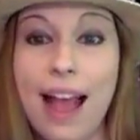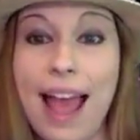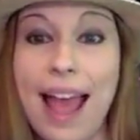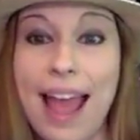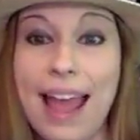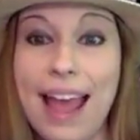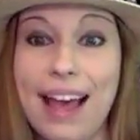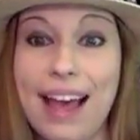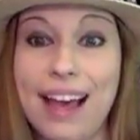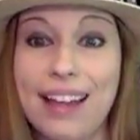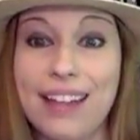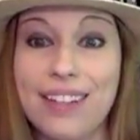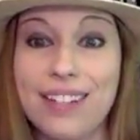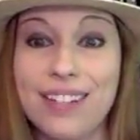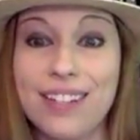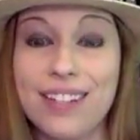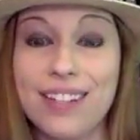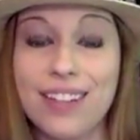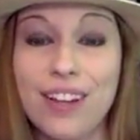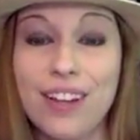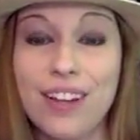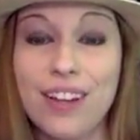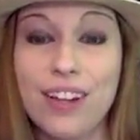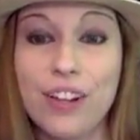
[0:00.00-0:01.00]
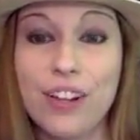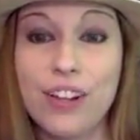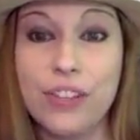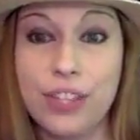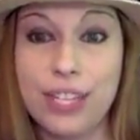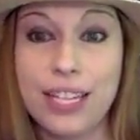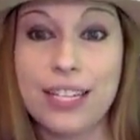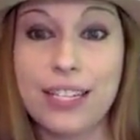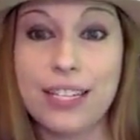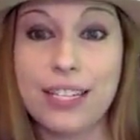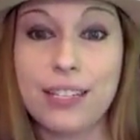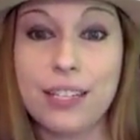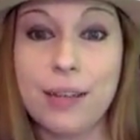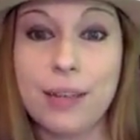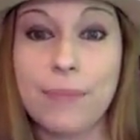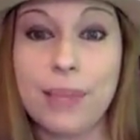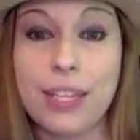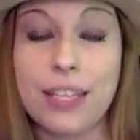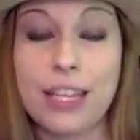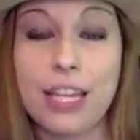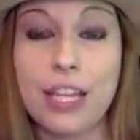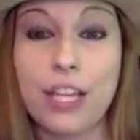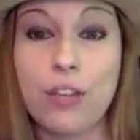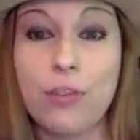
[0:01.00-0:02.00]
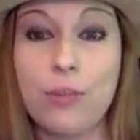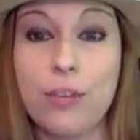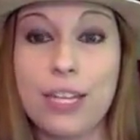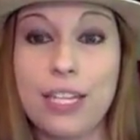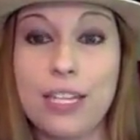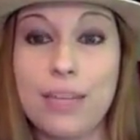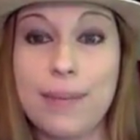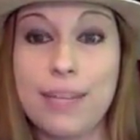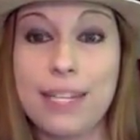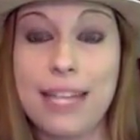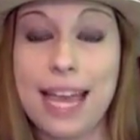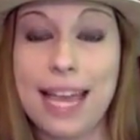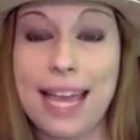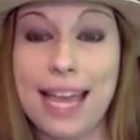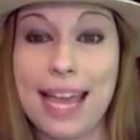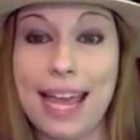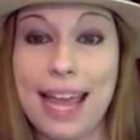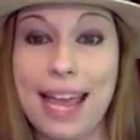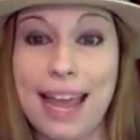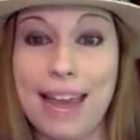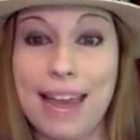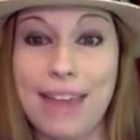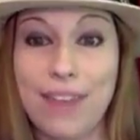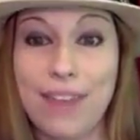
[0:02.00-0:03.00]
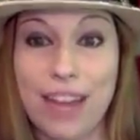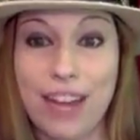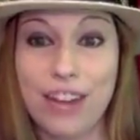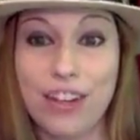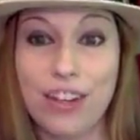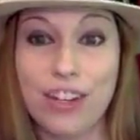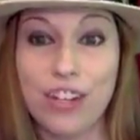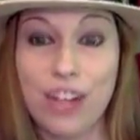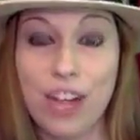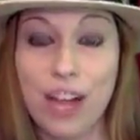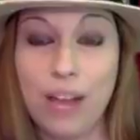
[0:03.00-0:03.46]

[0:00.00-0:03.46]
and this is something that you need to be taking advantage